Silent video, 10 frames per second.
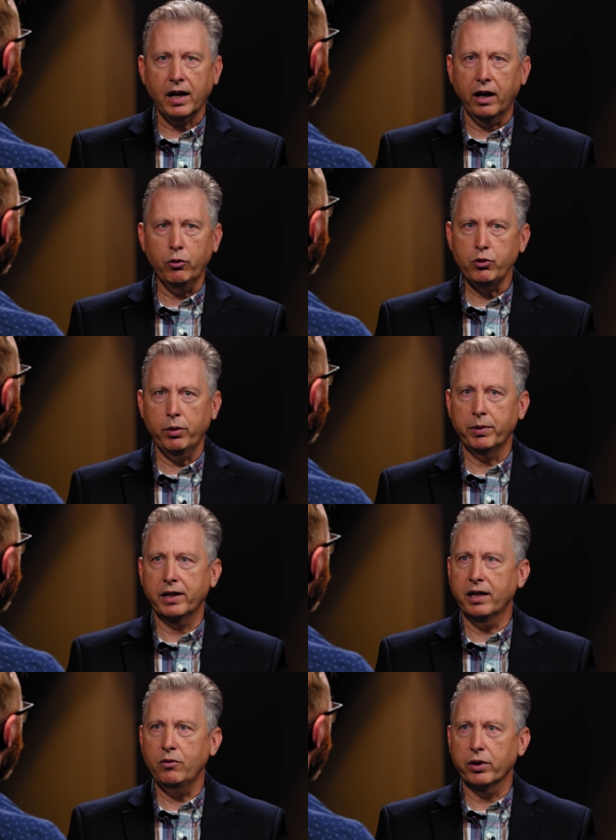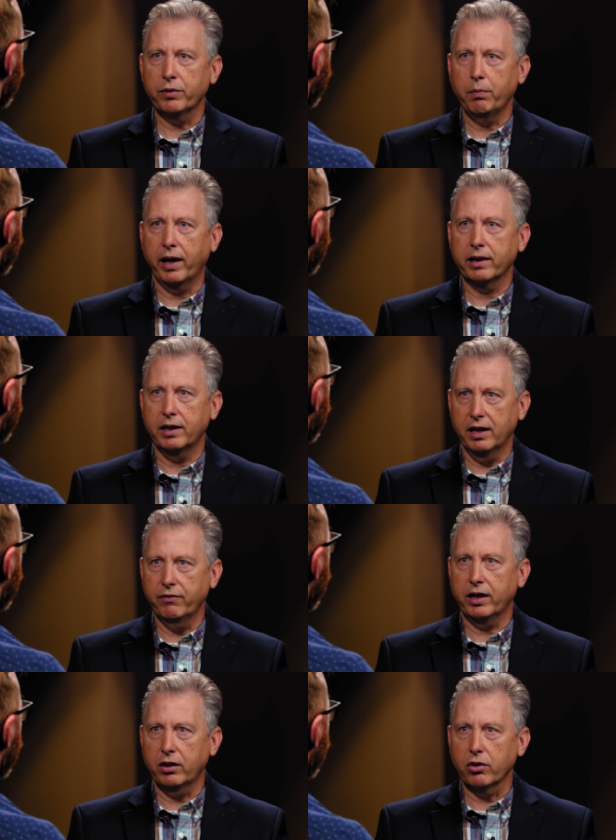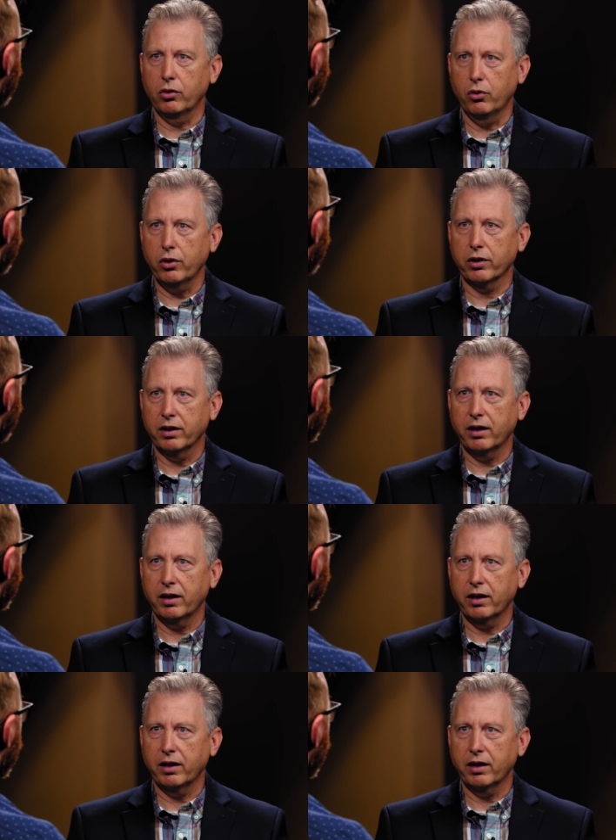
I always want to begin with my giving to the Lord.